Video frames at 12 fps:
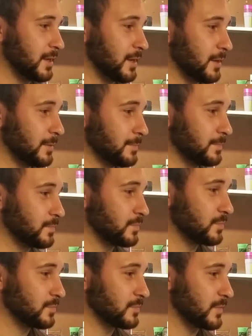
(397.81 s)
Um,
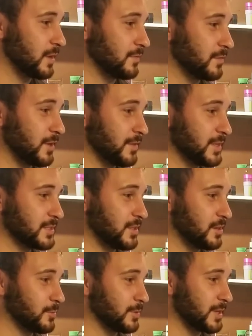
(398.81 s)
I've gone this
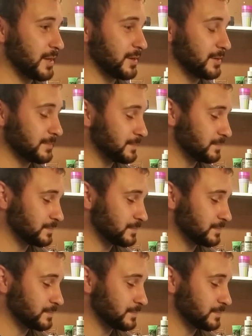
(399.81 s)
long without it